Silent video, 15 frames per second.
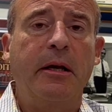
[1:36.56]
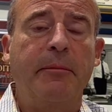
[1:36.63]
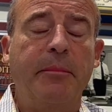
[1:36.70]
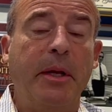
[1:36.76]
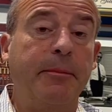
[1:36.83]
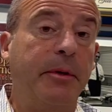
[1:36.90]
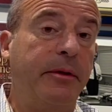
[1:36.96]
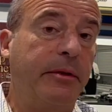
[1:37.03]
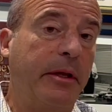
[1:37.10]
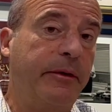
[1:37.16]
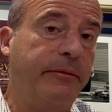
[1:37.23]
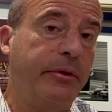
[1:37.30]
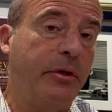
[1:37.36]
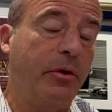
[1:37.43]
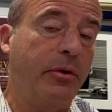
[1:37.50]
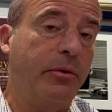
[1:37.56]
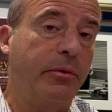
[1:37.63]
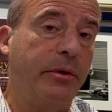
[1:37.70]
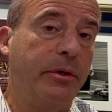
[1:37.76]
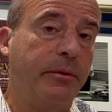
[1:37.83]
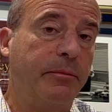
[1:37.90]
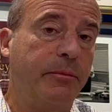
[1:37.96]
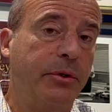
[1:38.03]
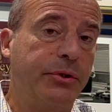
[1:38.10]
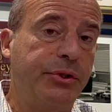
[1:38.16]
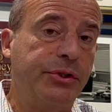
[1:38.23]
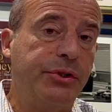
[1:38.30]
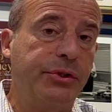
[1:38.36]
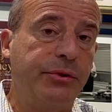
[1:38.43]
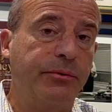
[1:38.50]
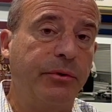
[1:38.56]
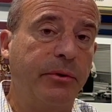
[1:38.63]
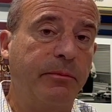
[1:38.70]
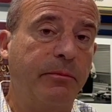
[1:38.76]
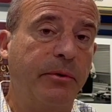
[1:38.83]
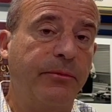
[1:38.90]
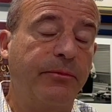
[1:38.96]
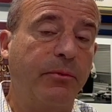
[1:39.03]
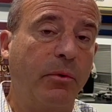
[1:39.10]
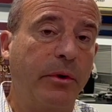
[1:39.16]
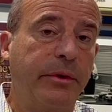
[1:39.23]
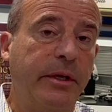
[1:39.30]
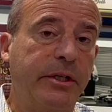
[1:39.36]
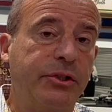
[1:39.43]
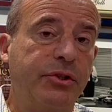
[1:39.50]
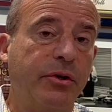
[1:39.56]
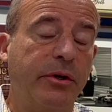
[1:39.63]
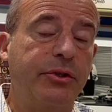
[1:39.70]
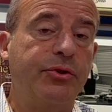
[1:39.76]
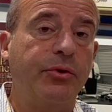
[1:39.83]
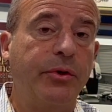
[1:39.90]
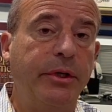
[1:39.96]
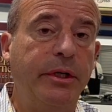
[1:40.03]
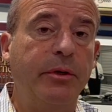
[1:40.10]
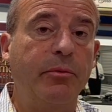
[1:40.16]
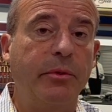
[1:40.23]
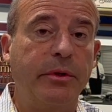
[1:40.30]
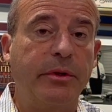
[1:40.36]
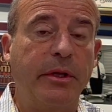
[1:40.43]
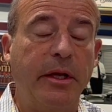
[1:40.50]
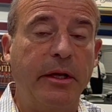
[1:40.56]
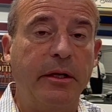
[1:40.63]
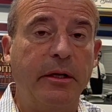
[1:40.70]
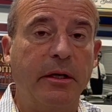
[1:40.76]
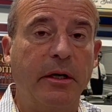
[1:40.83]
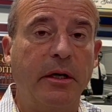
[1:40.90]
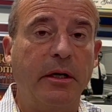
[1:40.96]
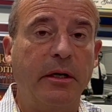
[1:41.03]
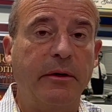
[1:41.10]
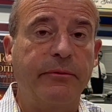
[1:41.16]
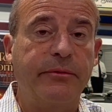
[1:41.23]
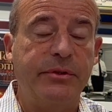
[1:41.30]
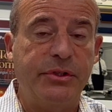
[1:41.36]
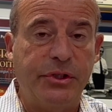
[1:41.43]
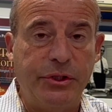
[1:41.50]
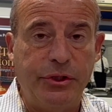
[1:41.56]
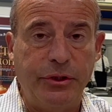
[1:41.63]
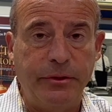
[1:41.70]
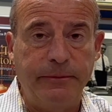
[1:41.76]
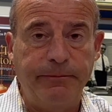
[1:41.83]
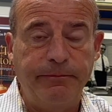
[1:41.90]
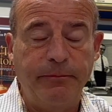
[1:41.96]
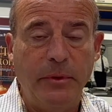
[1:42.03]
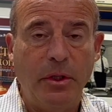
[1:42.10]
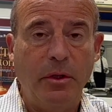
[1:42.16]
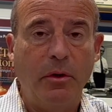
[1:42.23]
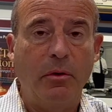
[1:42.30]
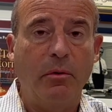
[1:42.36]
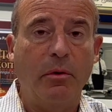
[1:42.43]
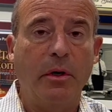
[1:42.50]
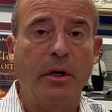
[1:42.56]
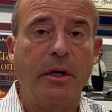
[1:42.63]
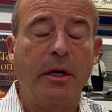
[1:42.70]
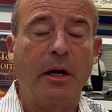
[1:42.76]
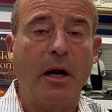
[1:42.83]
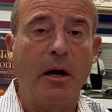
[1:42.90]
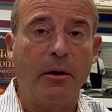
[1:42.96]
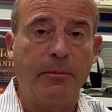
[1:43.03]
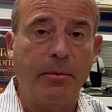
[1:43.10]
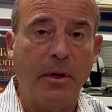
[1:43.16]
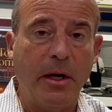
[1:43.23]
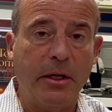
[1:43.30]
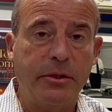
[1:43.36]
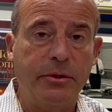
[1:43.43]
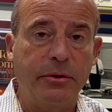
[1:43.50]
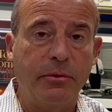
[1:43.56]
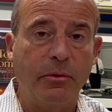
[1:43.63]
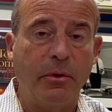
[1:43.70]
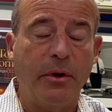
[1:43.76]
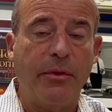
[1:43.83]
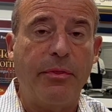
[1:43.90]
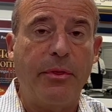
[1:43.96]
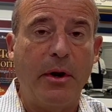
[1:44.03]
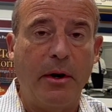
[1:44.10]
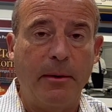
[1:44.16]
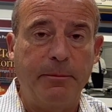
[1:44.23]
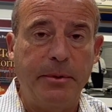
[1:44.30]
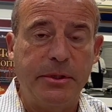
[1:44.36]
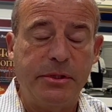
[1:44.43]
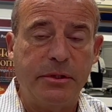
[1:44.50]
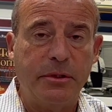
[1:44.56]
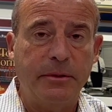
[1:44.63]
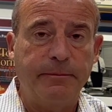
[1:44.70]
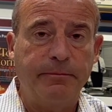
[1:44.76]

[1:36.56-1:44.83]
maybe they even go to an emergency room before they start treating with a physician or a chiropractor or a therapist,